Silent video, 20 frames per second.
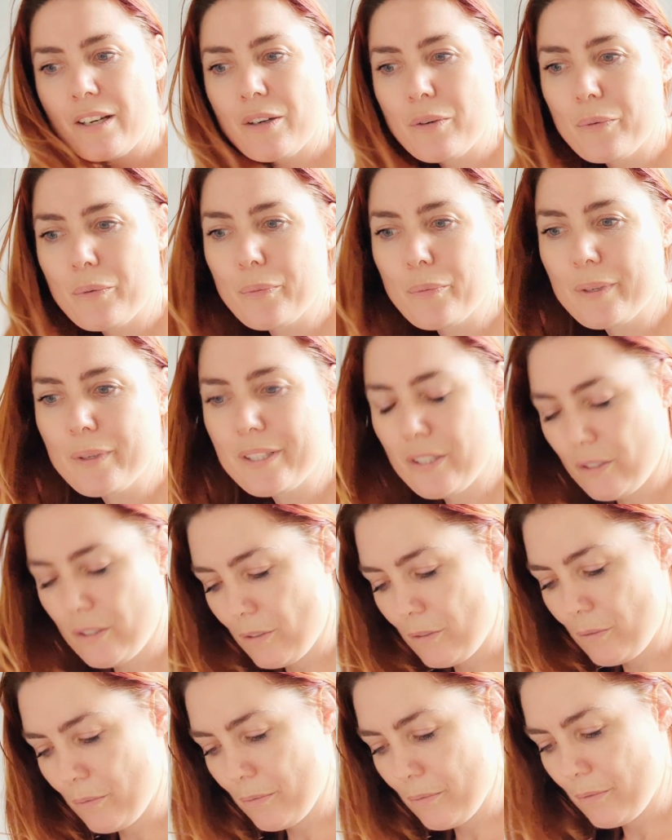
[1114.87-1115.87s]
one dude
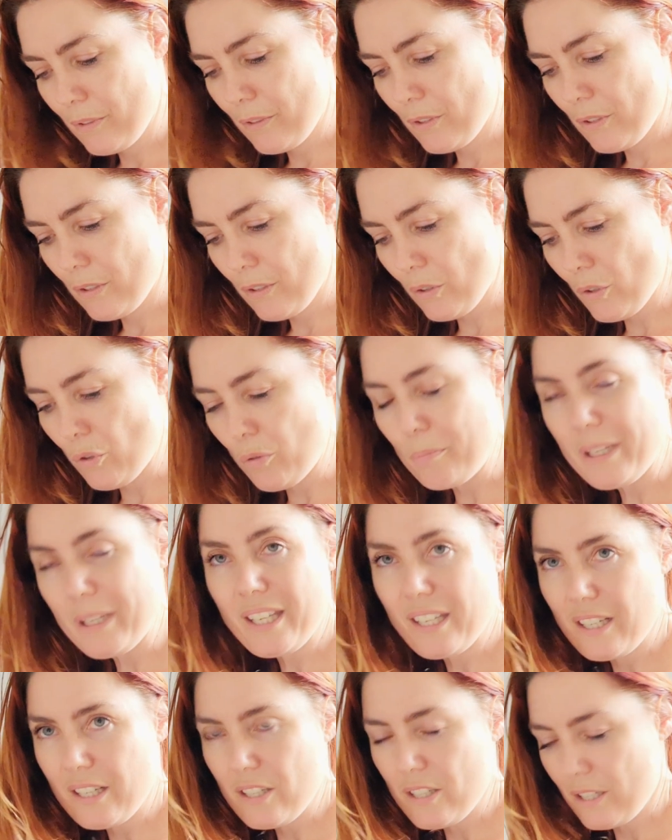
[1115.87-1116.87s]
used to call me
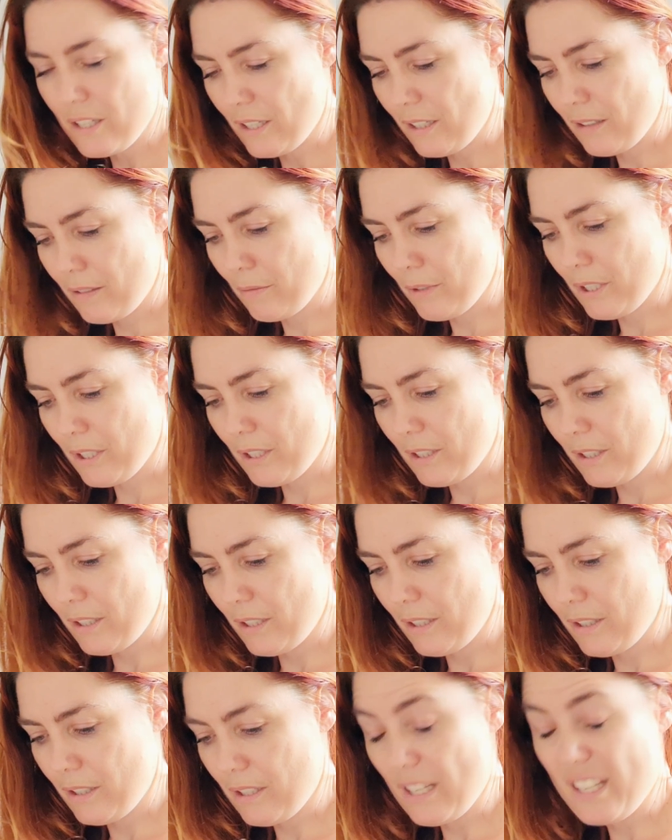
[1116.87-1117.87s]
Kirsche, which
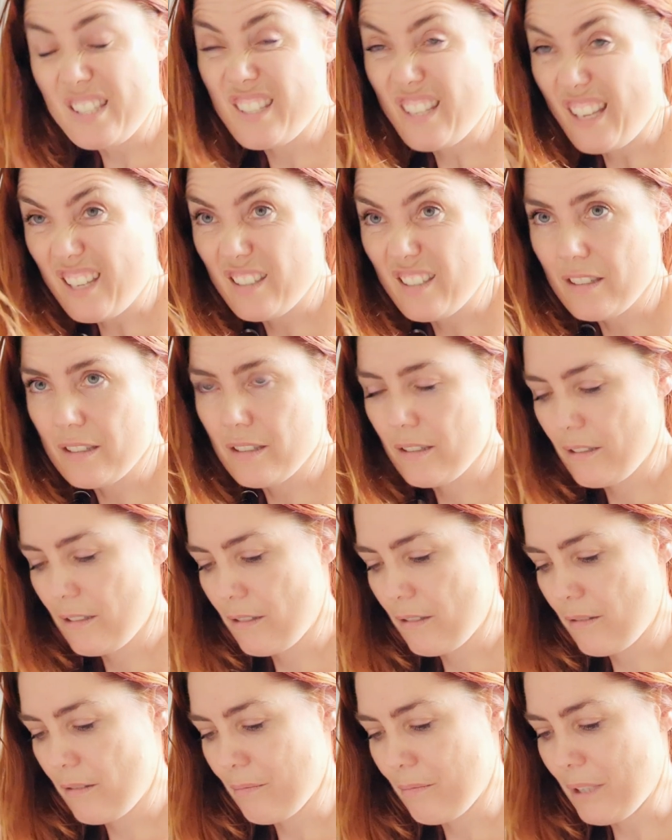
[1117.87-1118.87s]
says
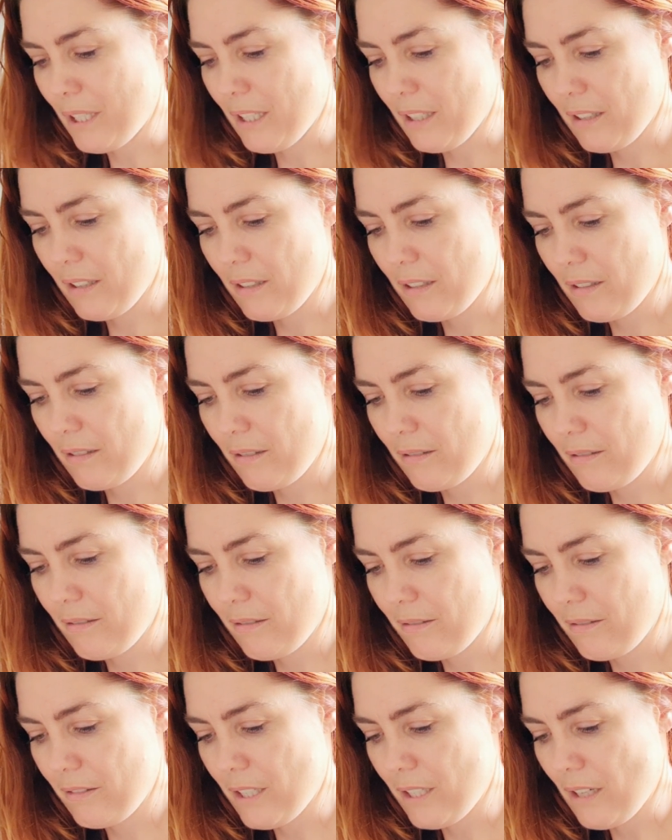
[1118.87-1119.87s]
means
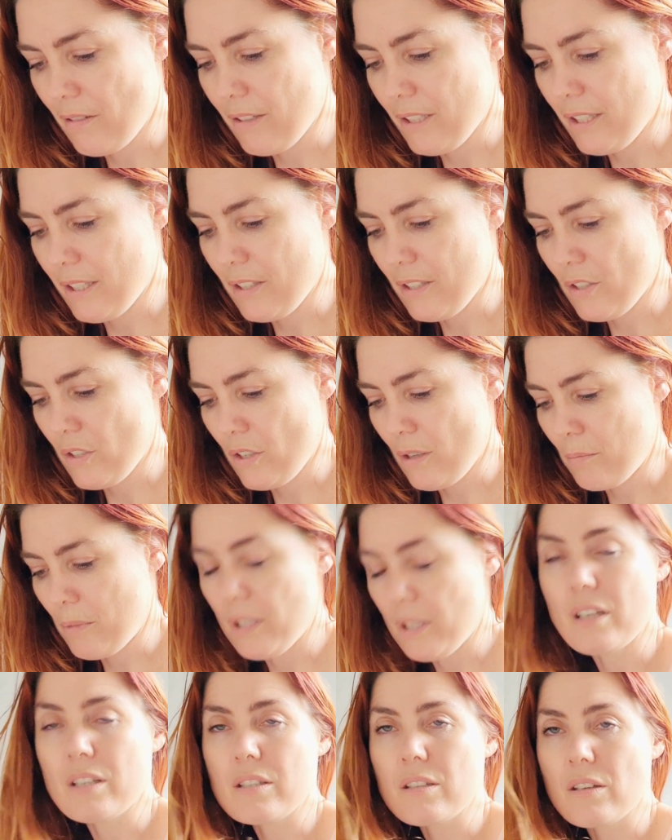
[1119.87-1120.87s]
cherries in German.
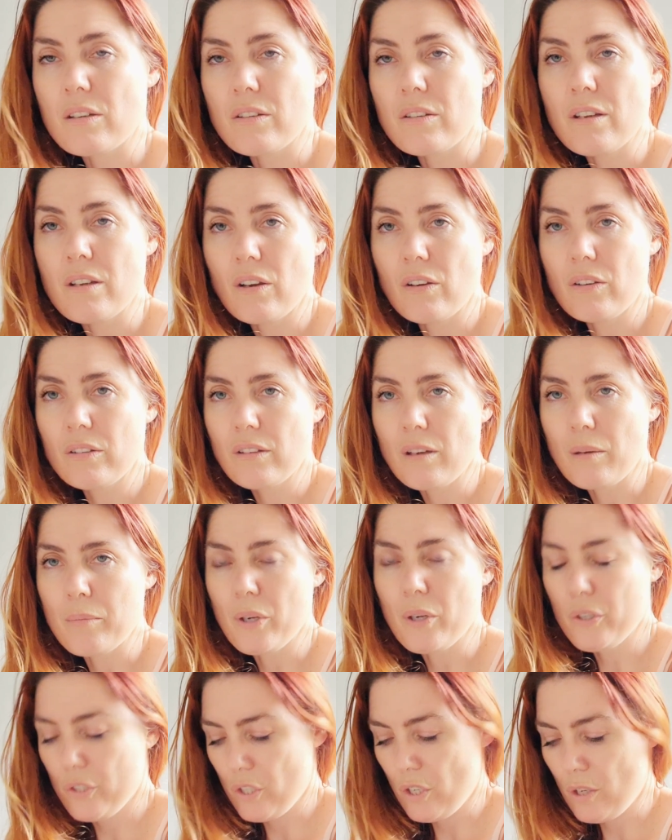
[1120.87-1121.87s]
I don't know, I'm not
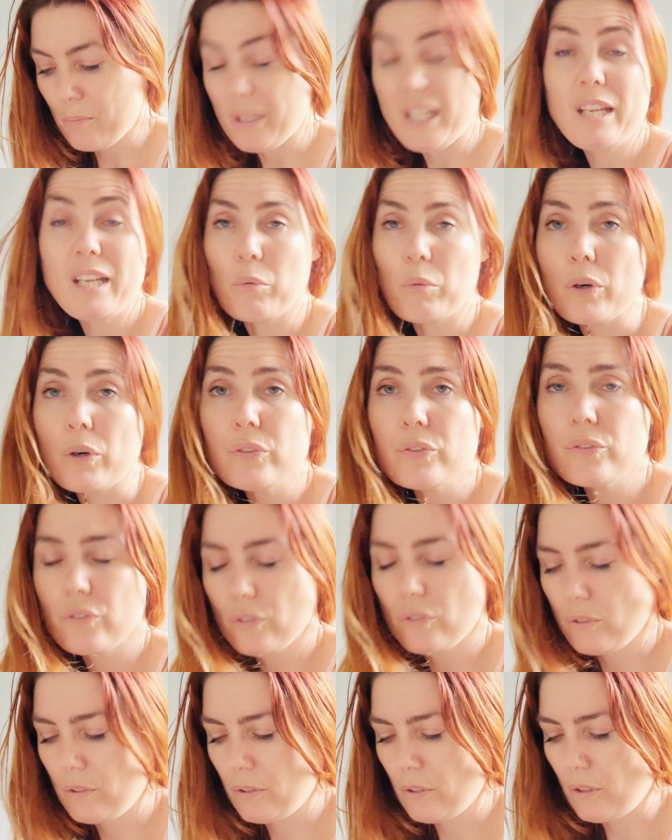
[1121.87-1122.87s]
German. He was,
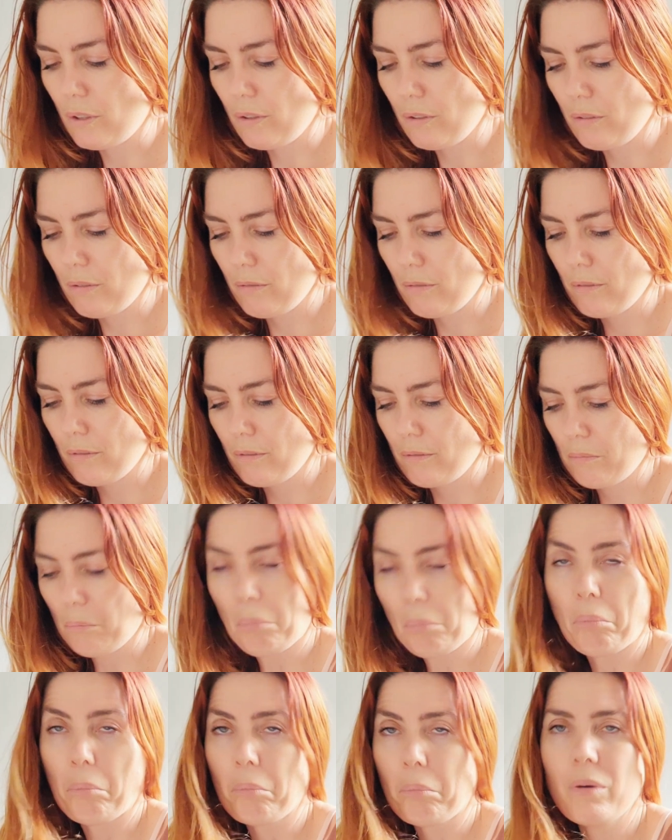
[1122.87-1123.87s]
so
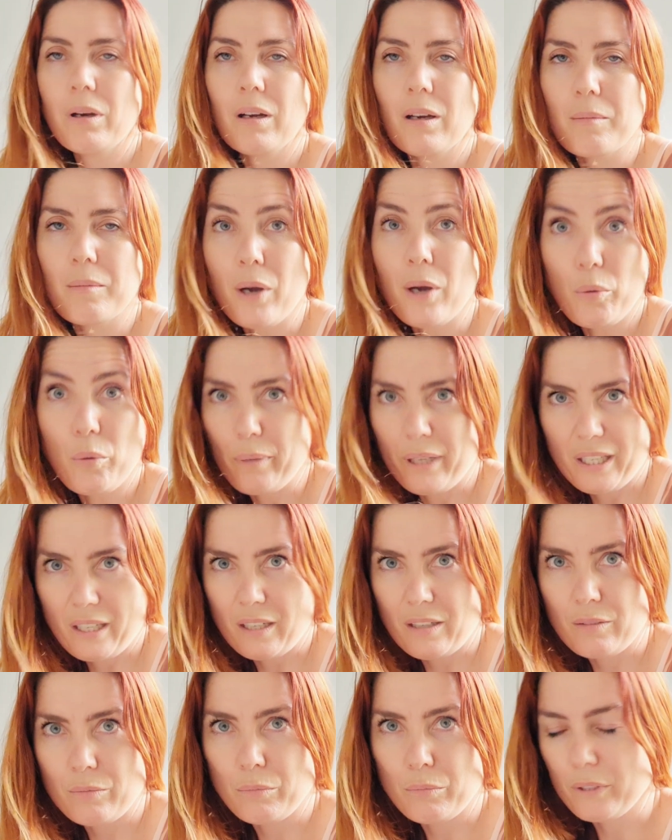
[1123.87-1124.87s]
I'm hoping
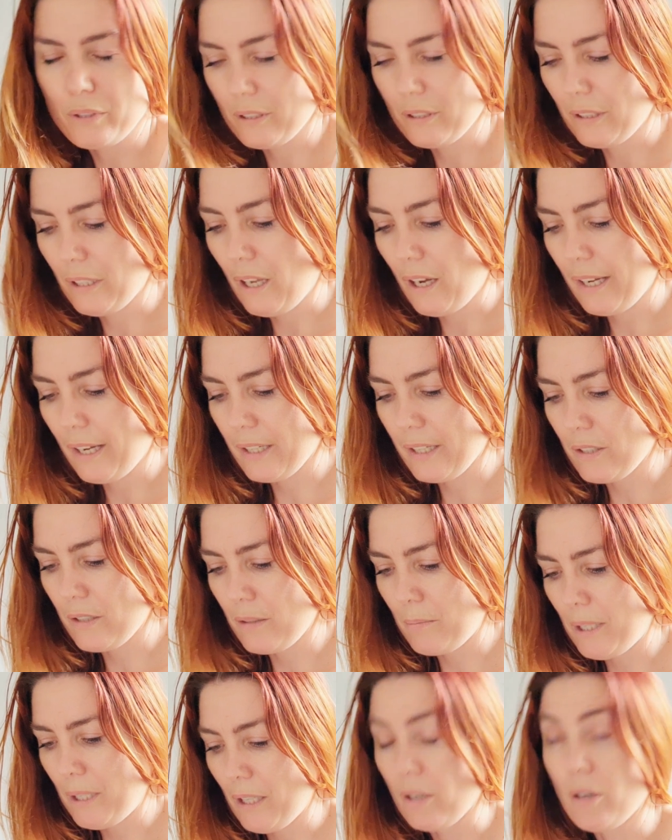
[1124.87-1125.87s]
he wasn't lying to
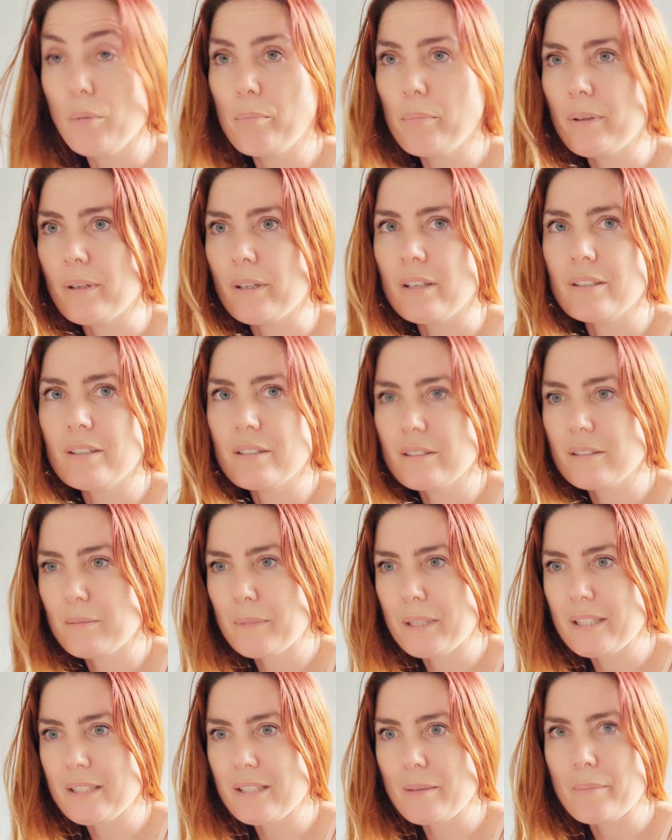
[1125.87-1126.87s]
me. I'm hoping it doesn't mean
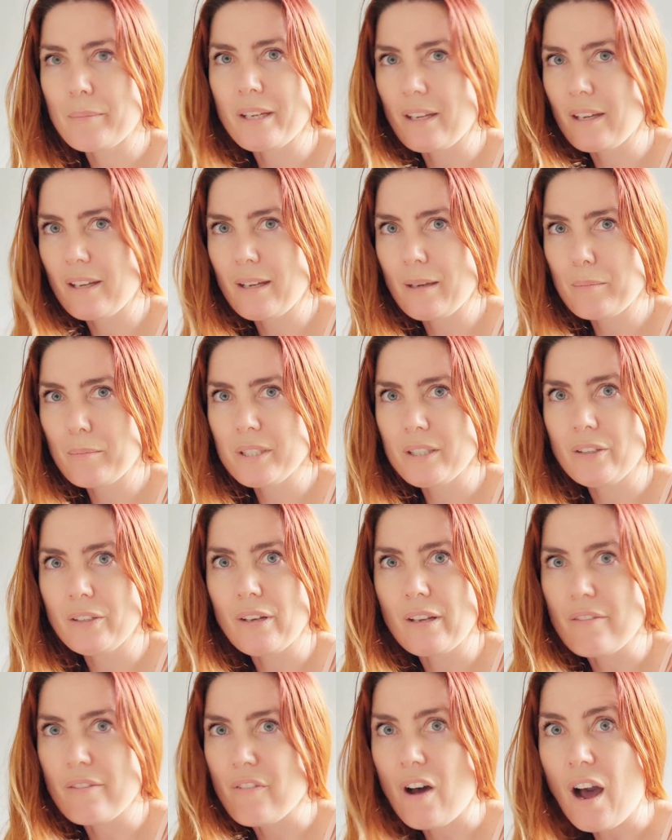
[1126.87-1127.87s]
something
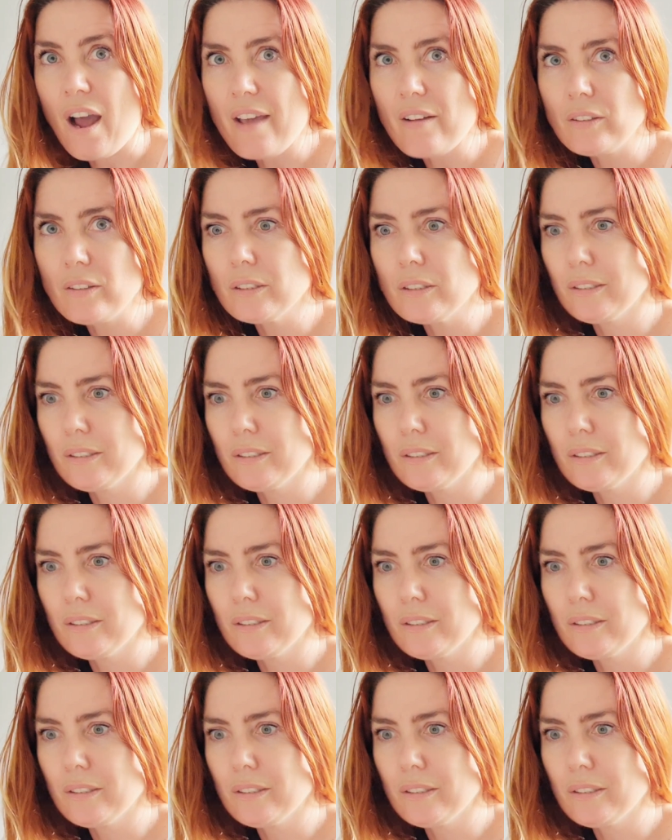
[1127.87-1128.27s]
absolutely vile.